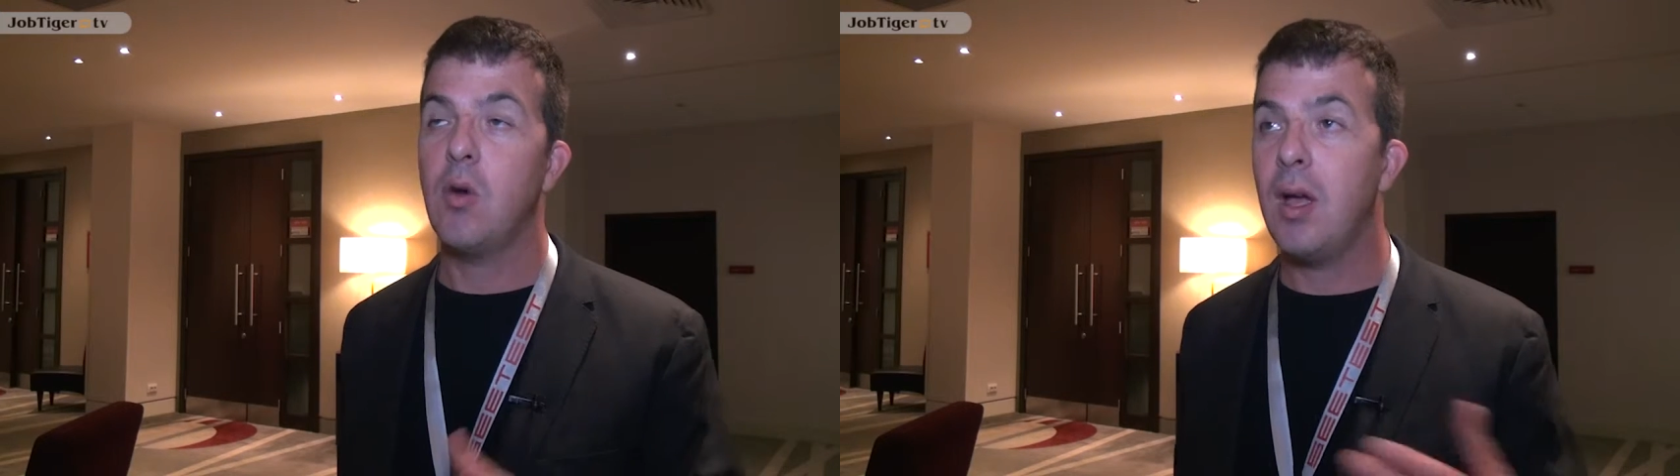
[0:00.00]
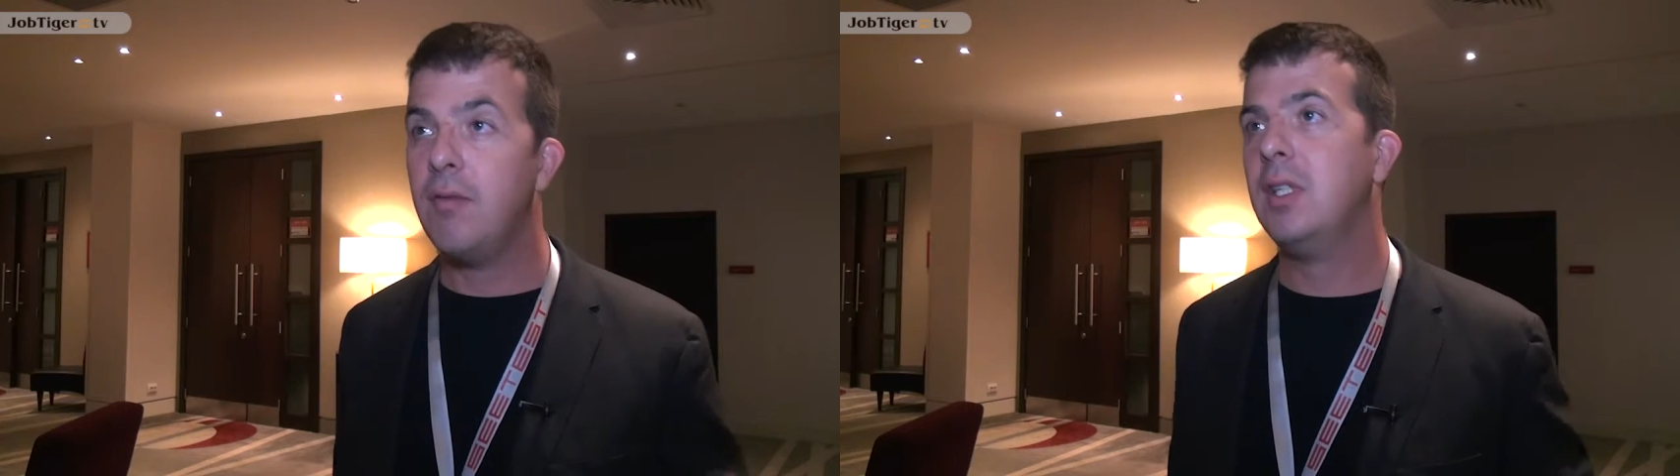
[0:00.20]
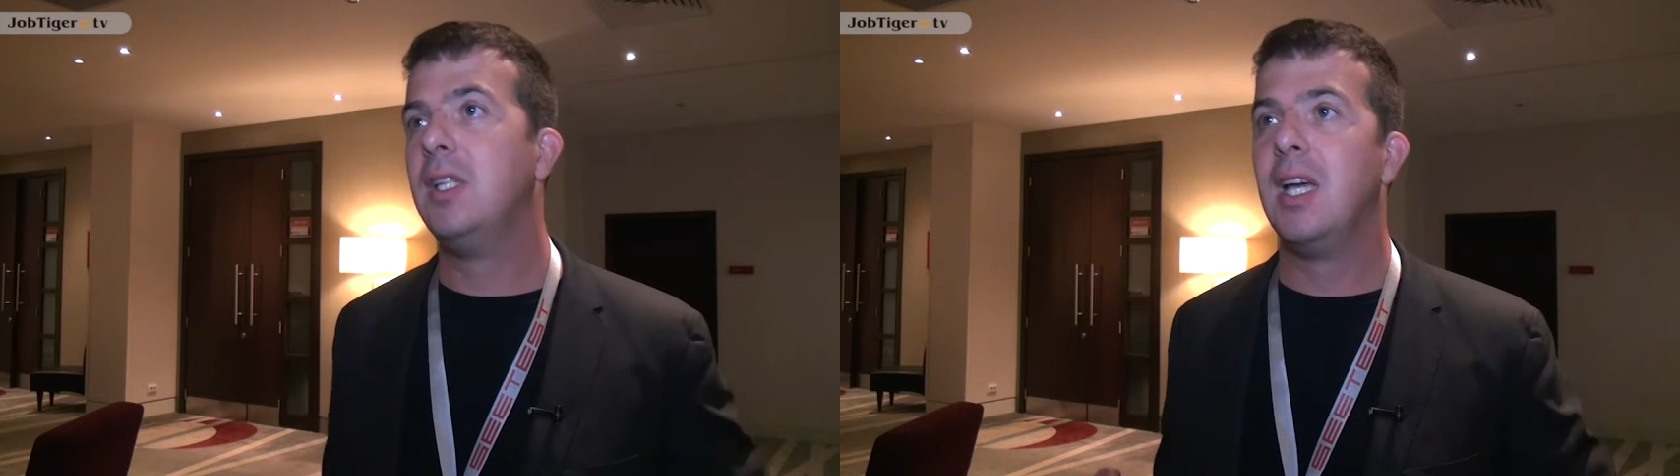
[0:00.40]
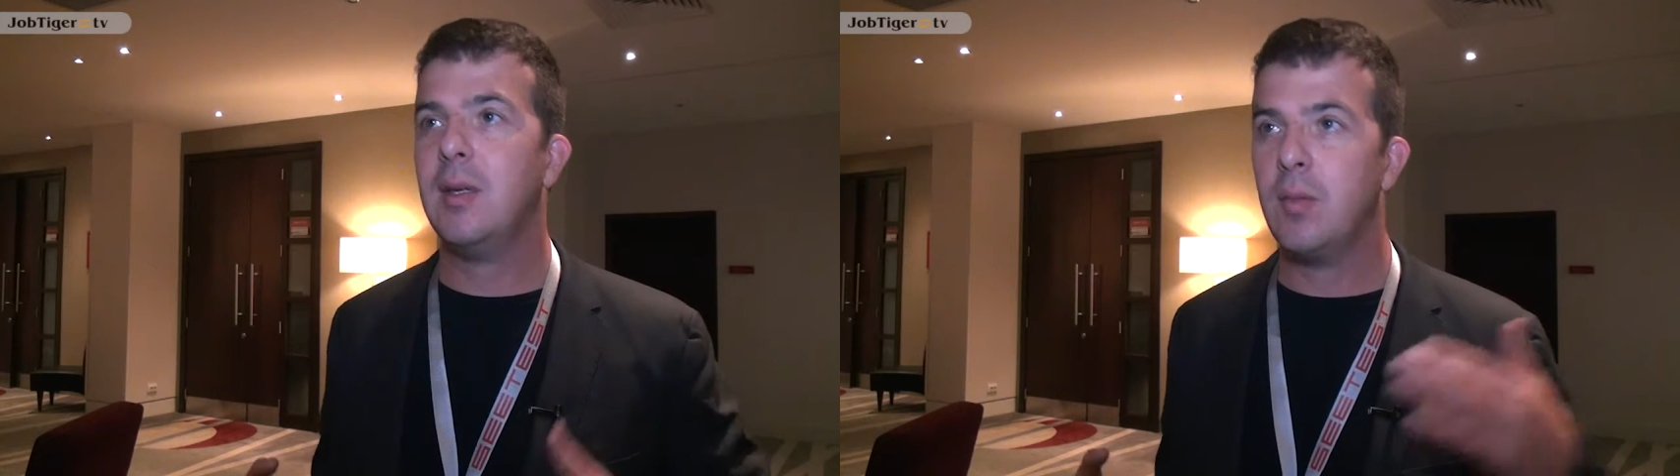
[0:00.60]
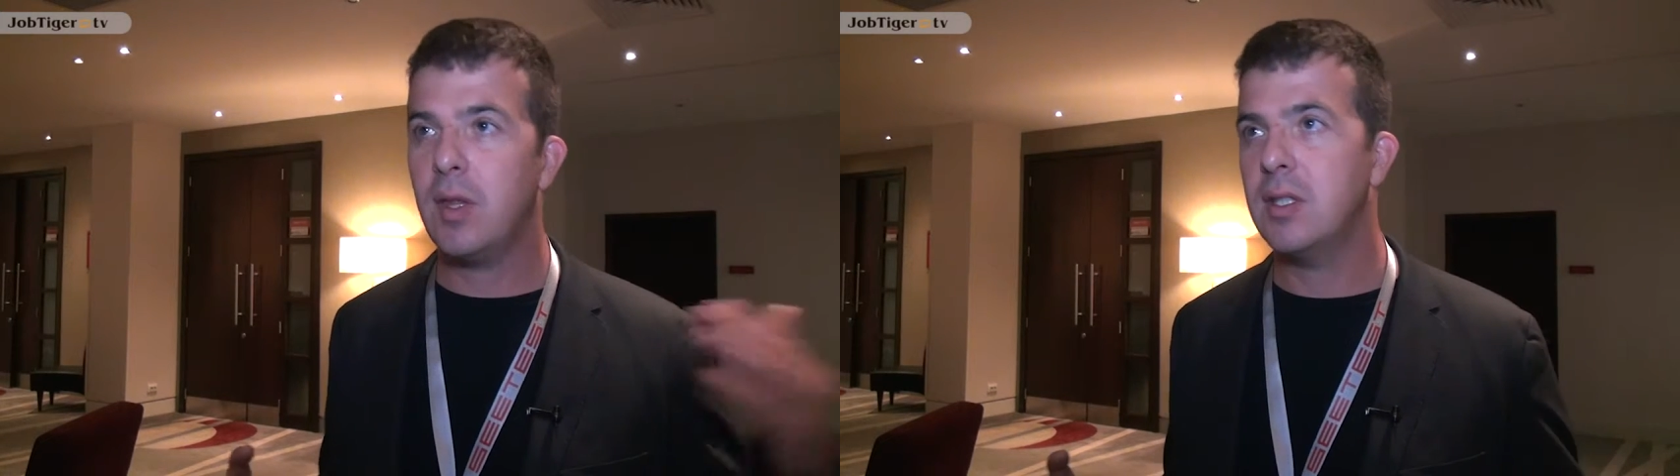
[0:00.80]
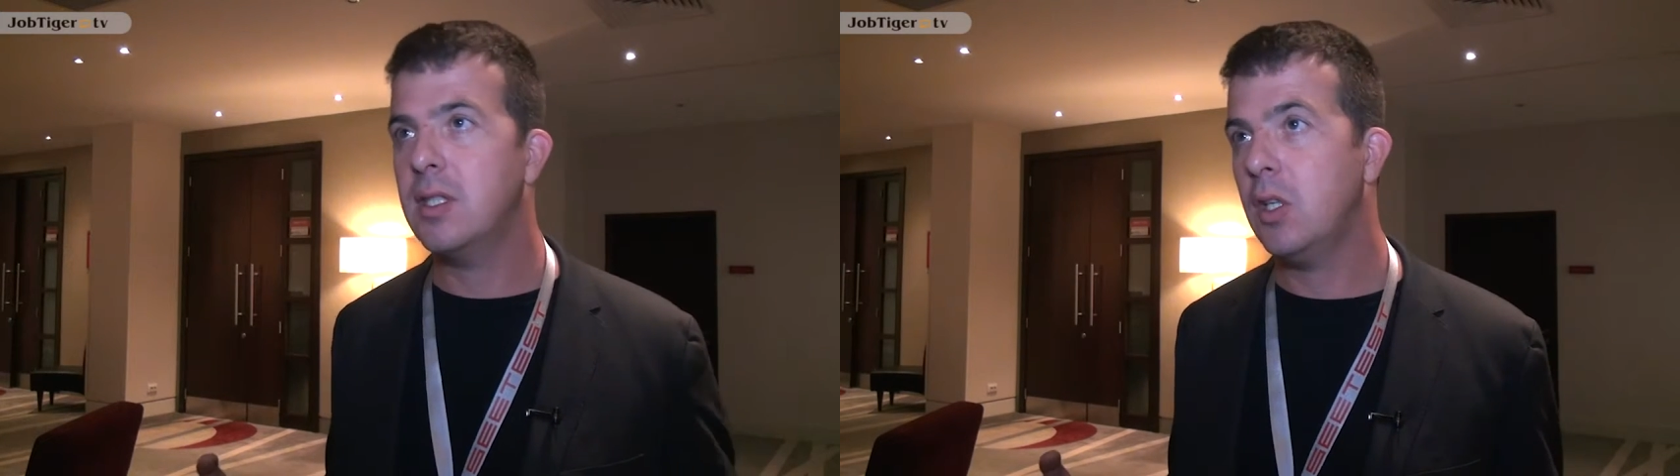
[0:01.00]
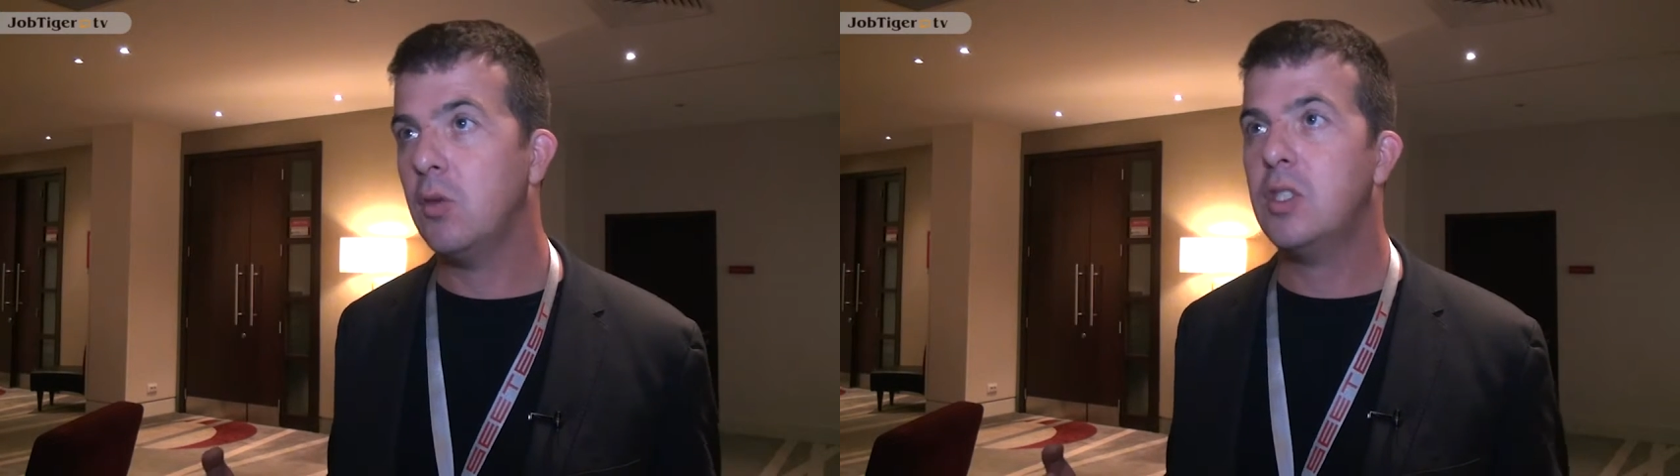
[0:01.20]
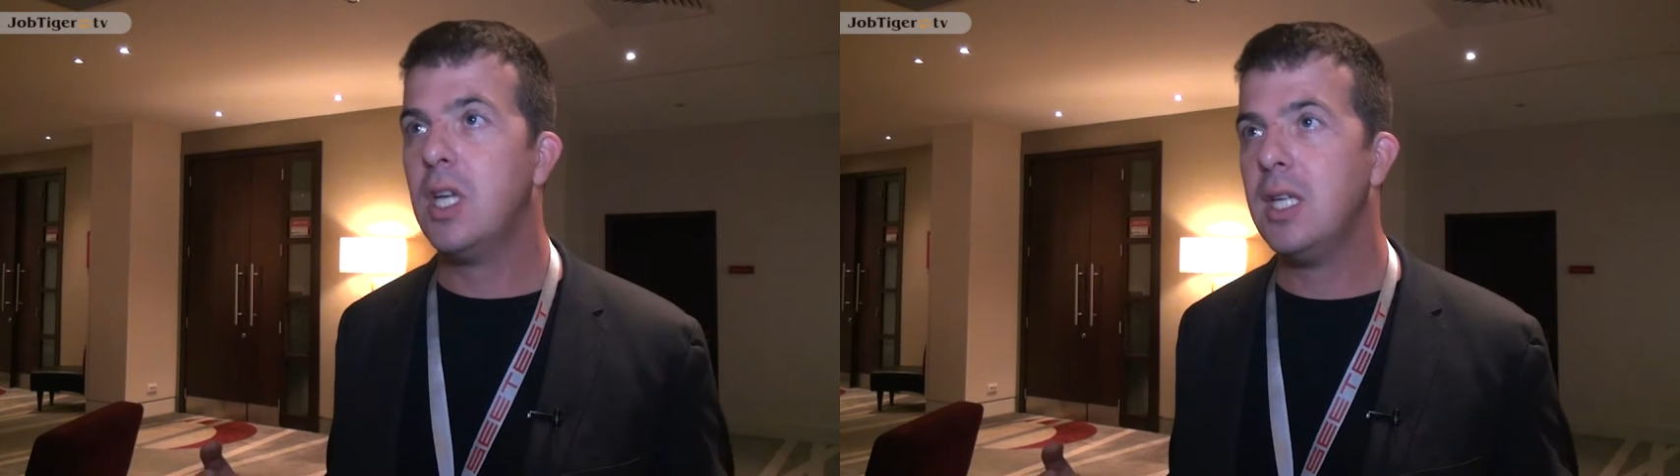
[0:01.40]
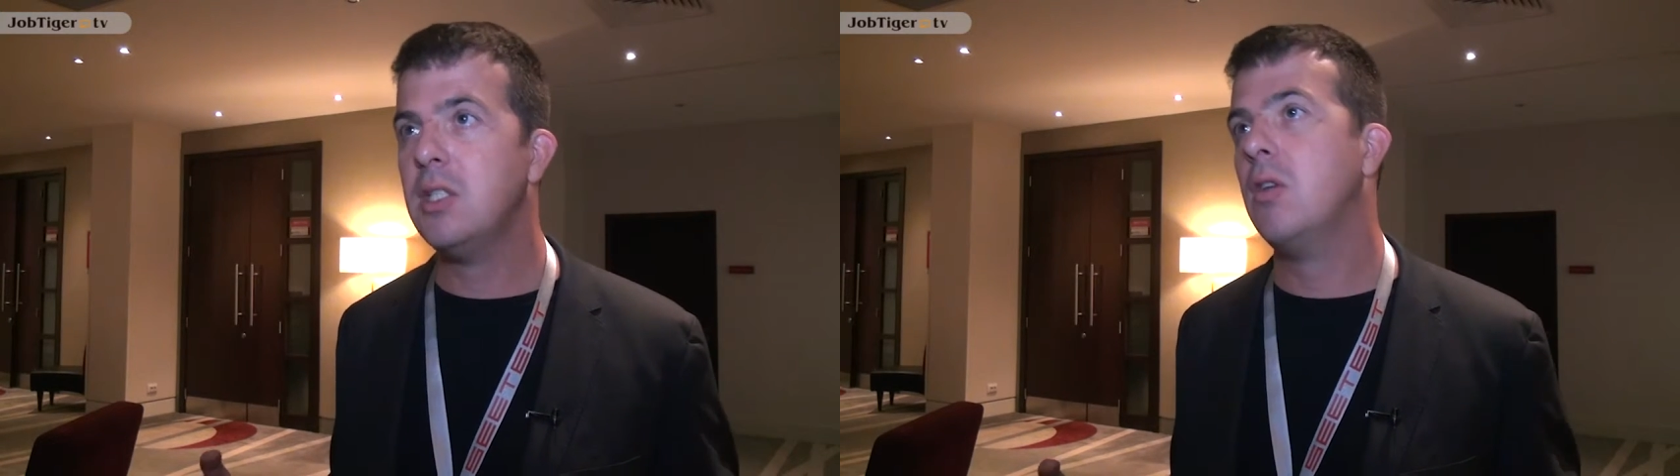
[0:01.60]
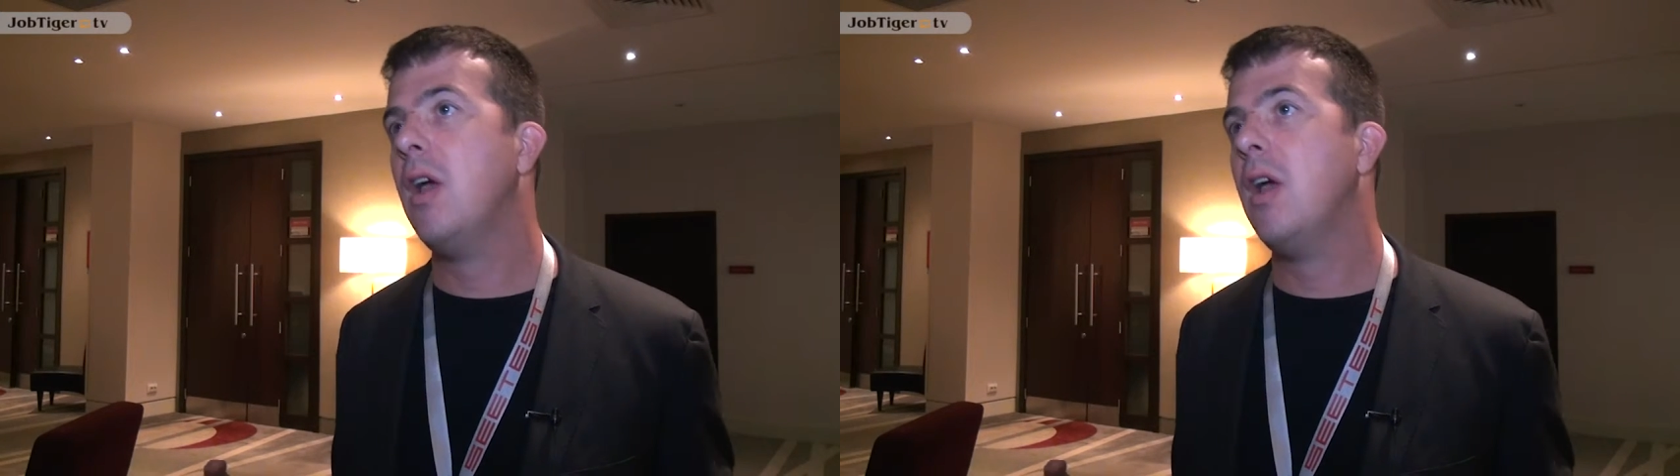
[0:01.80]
every time there's a new change,